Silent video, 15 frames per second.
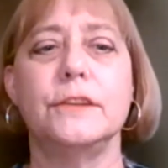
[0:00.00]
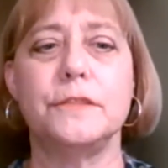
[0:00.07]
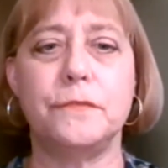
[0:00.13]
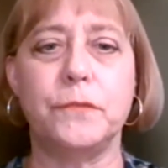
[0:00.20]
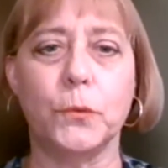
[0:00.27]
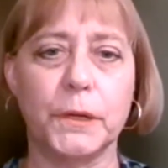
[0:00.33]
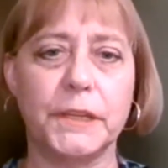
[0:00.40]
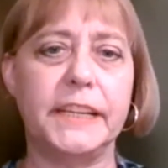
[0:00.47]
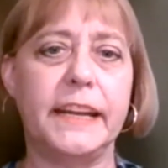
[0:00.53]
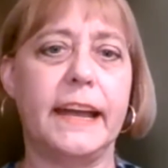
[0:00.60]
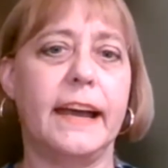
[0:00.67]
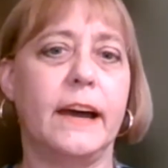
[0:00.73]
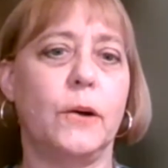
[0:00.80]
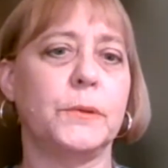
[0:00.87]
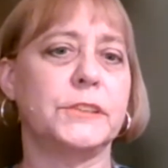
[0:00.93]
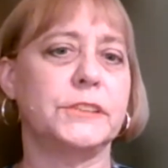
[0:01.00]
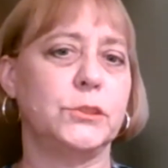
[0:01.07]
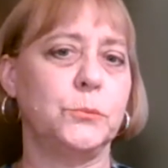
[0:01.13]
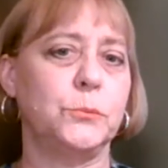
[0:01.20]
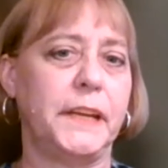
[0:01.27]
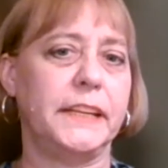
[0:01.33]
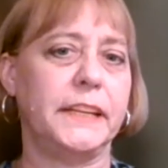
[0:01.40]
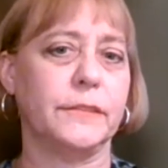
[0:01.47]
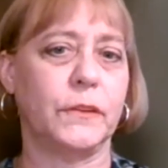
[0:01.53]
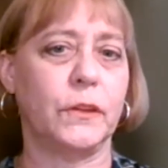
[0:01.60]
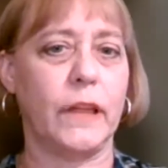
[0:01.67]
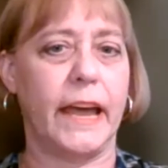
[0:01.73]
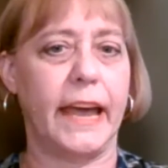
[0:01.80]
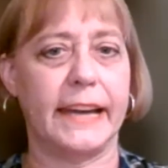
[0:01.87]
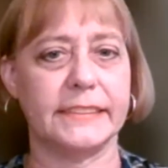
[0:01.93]
40 hours a week of
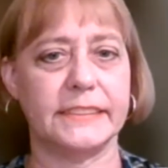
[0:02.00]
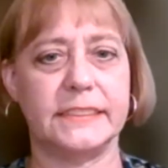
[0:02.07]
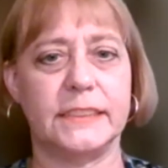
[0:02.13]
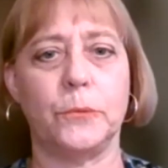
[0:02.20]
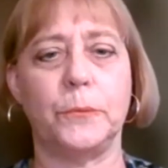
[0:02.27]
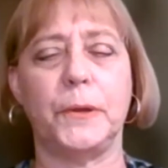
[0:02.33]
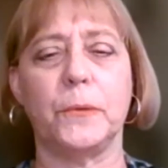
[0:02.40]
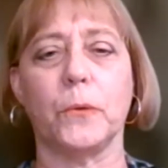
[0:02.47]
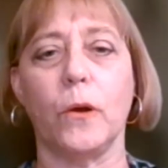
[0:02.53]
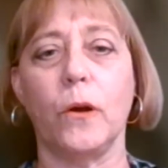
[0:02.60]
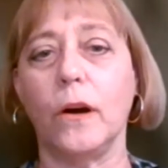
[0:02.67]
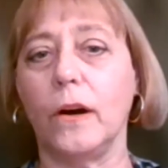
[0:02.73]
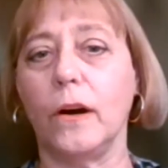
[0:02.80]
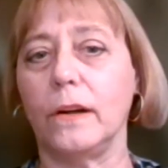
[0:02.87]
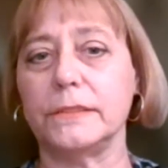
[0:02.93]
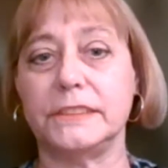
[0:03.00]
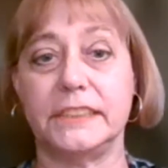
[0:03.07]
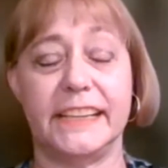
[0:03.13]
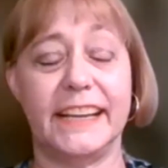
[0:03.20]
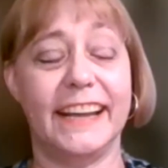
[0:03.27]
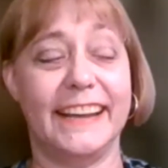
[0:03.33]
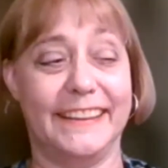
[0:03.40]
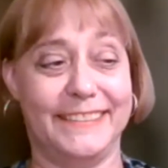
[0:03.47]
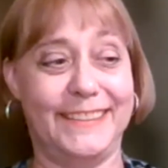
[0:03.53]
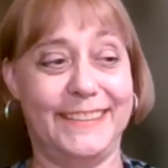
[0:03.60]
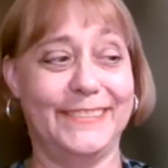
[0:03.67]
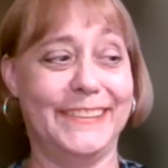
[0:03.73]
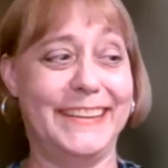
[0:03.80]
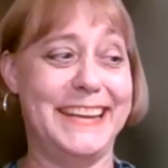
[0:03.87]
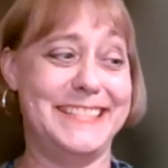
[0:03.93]
class that we were all
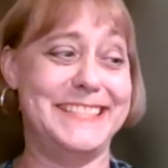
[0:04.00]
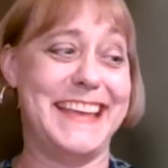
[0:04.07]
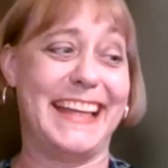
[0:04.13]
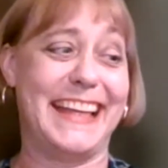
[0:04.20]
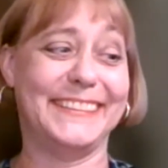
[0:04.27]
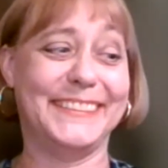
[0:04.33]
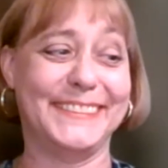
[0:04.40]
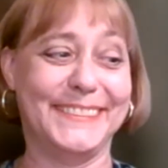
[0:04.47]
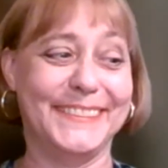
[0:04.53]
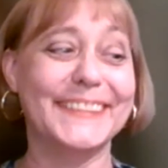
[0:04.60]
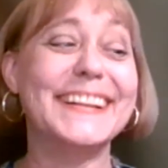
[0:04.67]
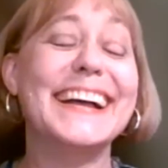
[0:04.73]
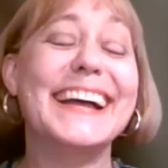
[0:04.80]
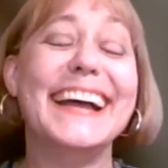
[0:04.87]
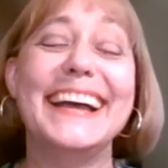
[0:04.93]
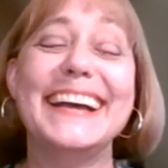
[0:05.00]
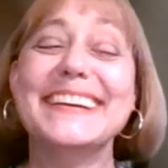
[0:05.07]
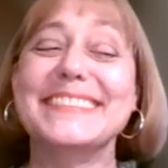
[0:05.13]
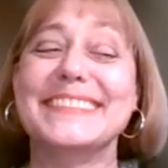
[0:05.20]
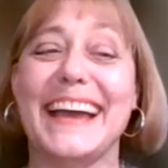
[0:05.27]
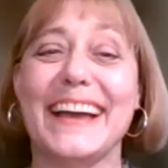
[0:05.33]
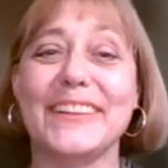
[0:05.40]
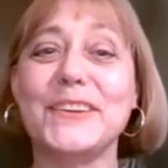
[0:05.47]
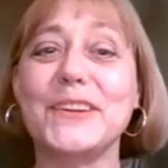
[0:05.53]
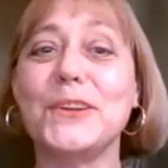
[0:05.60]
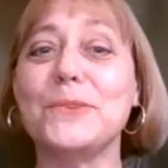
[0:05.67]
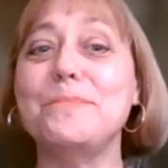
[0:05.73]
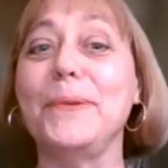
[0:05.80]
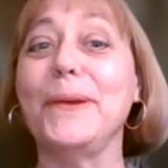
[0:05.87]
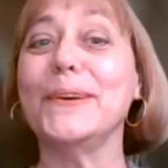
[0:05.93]
together in that little
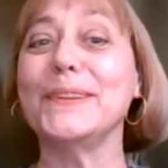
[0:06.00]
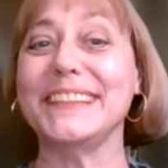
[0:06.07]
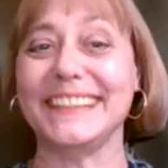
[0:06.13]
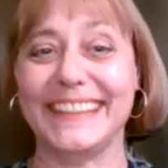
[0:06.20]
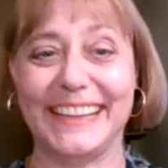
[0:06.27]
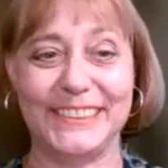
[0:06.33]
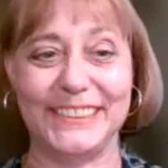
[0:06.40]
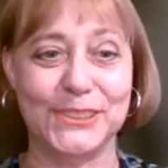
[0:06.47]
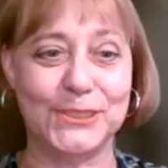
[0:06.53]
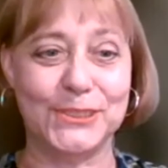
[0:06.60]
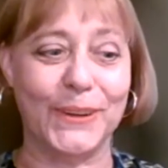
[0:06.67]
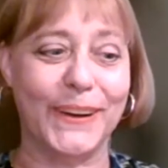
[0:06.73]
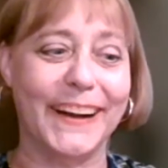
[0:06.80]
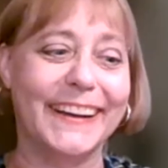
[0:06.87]
building that you saw.